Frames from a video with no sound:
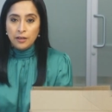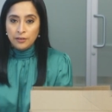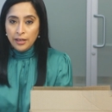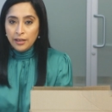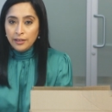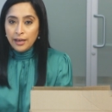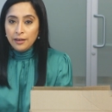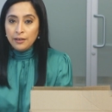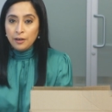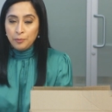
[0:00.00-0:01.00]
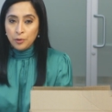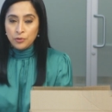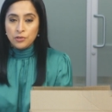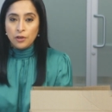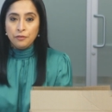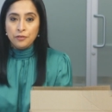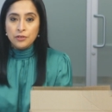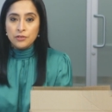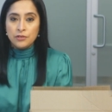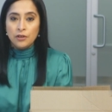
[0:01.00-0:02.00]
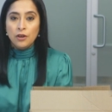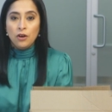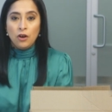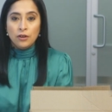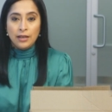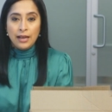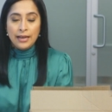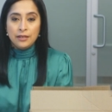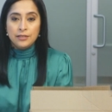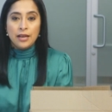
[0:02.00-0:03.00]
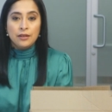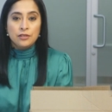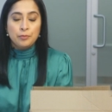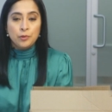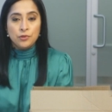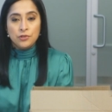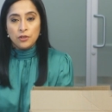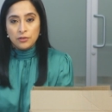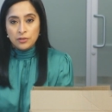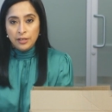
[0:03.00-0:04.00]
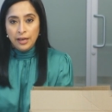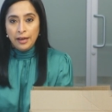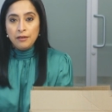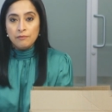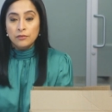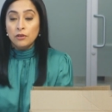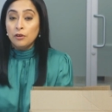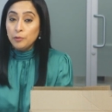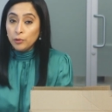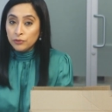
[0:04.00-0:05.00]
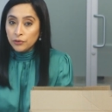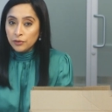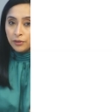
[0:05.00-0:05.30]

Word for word: They can get it at a post office, online at canadapost.ca, or both.